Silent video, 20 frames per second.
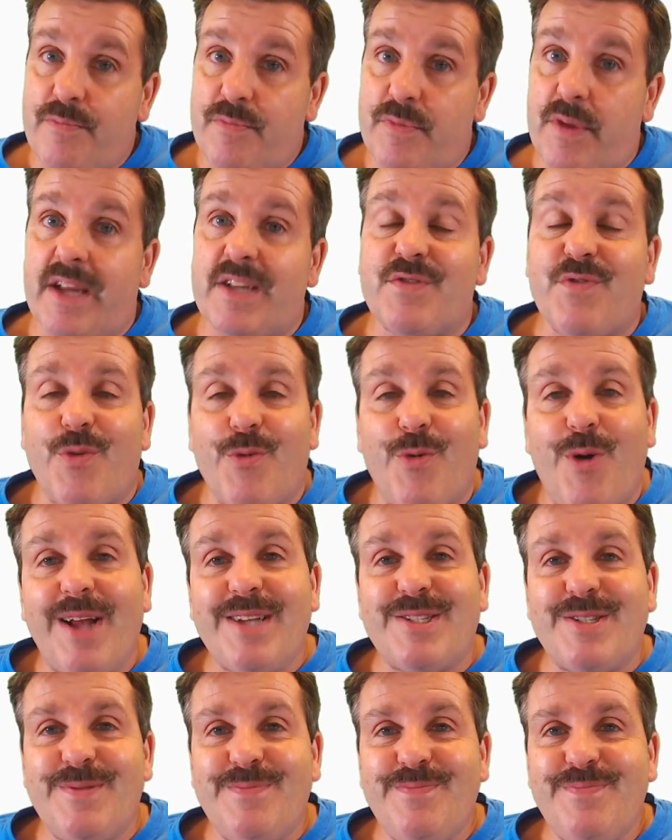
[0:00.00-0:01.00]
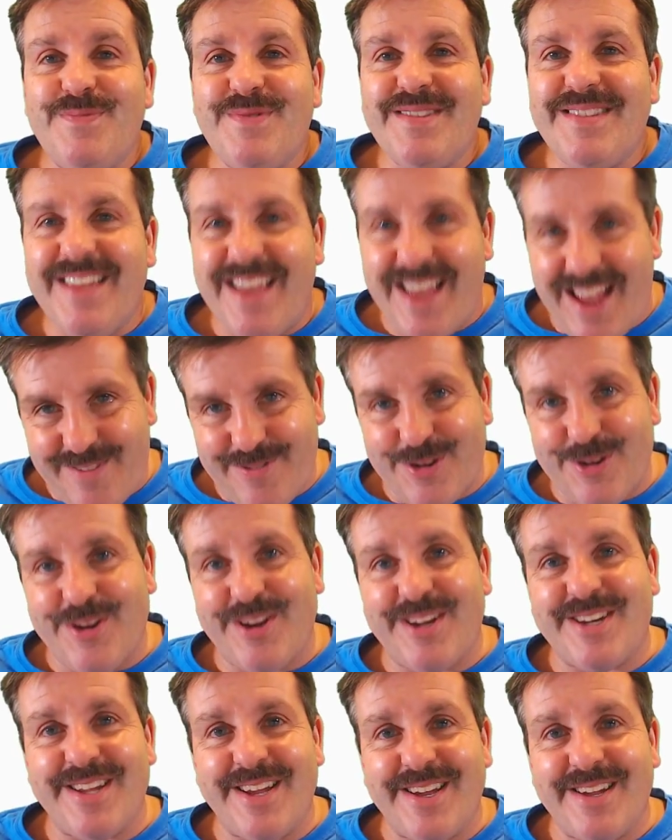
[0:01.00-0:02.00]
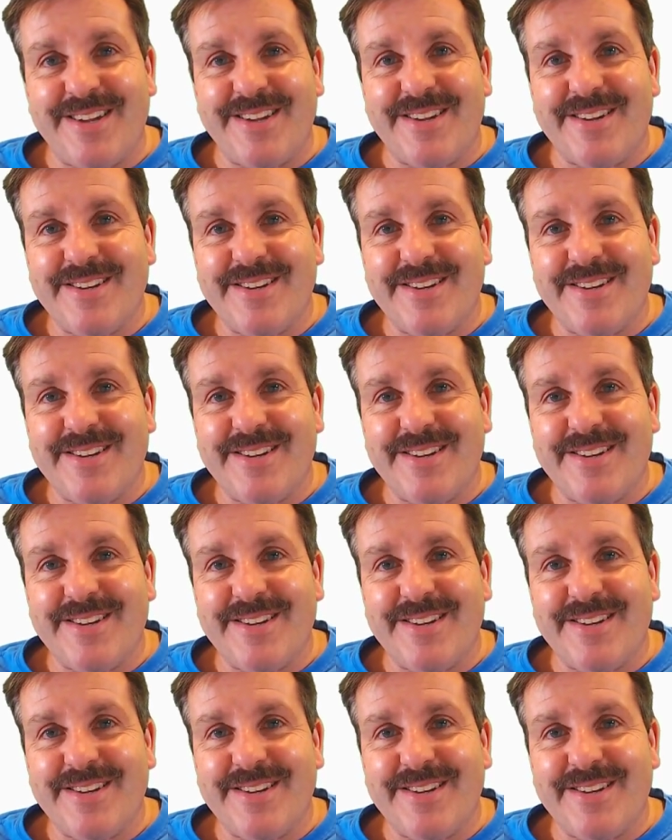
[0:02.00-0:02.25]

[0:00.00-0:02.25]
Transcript: Thanks for watching. Have a great day.